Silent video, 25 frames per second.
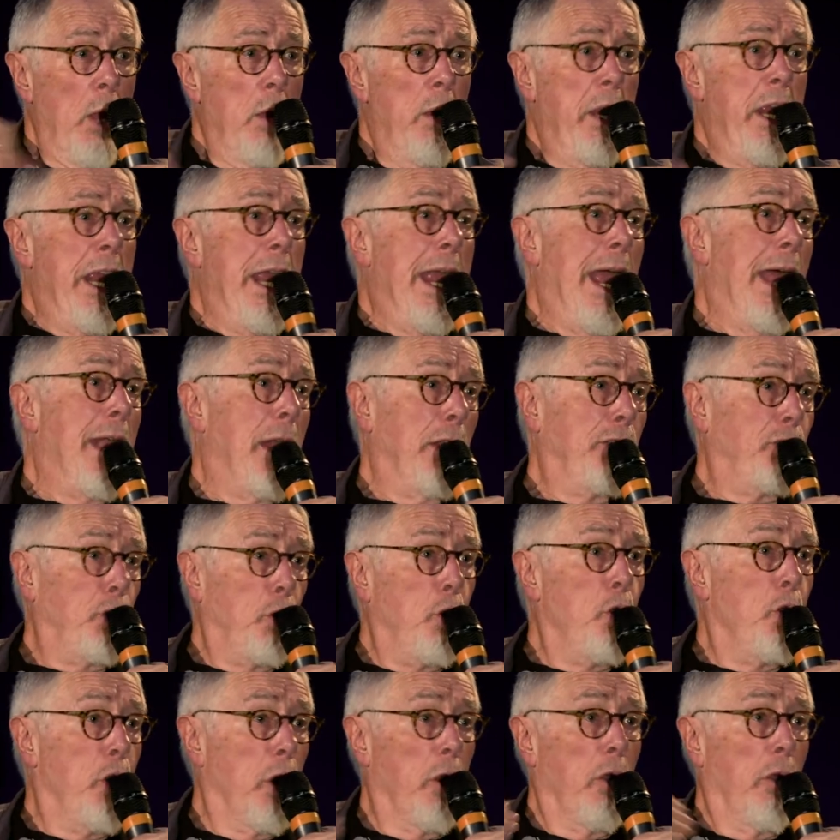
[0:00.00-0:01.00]
He had a
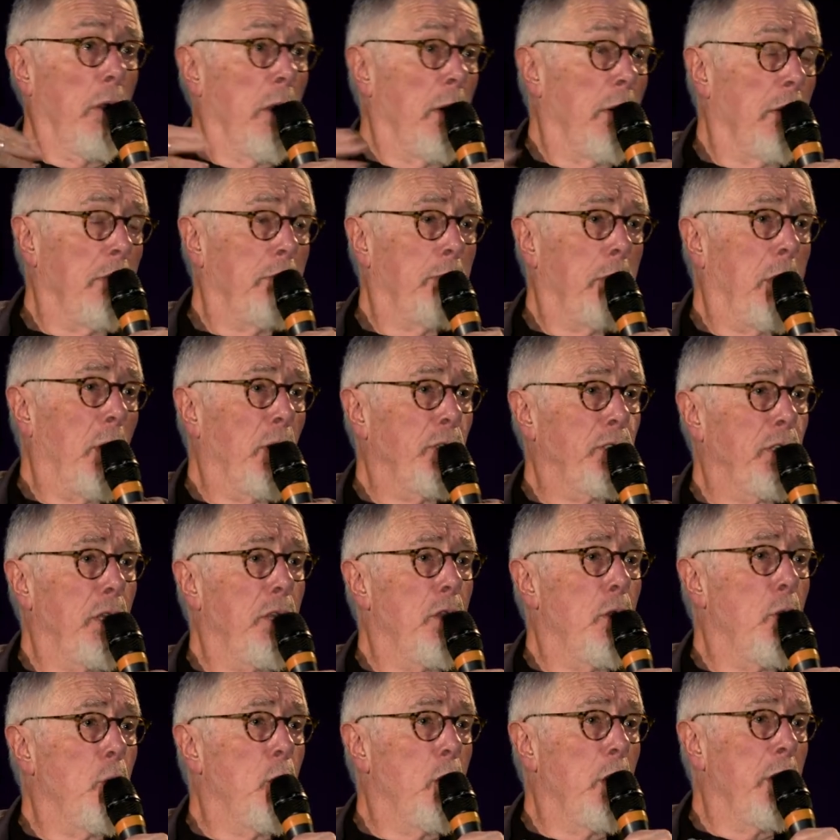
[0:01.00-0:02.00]
tutor, a person
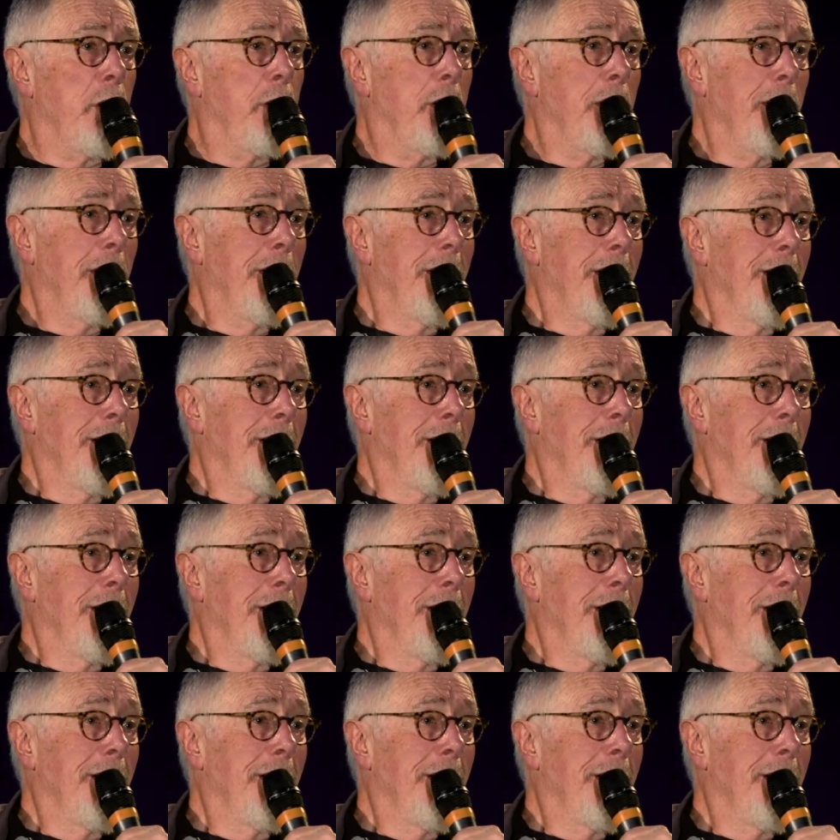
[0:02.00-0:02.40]
who would